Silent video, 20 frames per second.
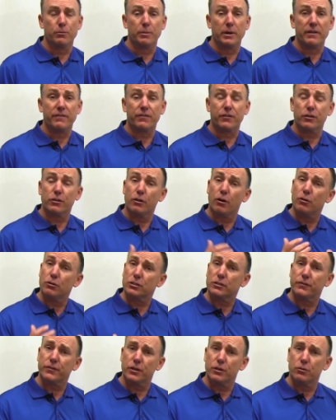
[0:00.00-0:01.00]
But for
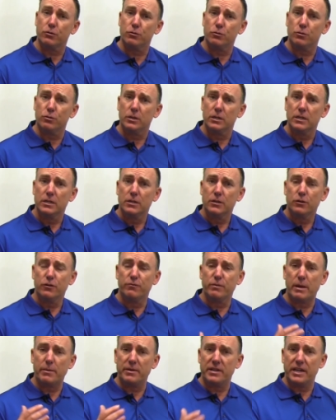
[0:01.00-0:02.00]
those of you
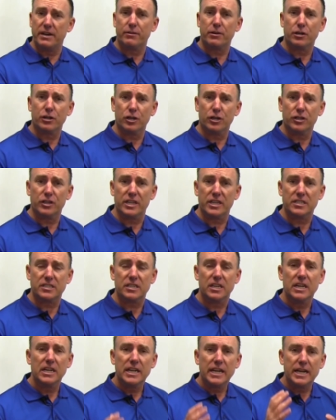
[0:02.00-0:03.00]
who've maybe never heard
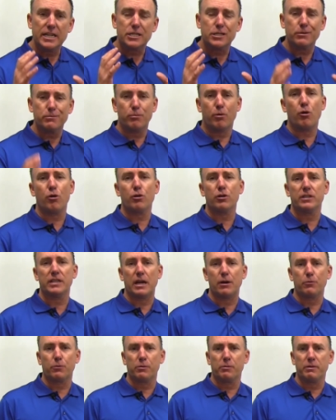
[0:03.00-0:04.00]
this, it's important
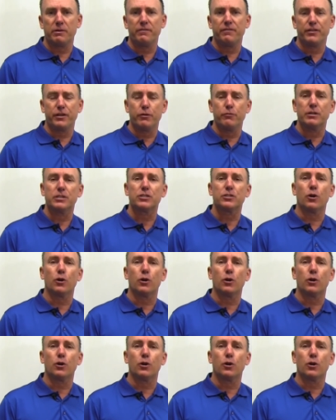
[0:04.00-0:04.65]
that we review it.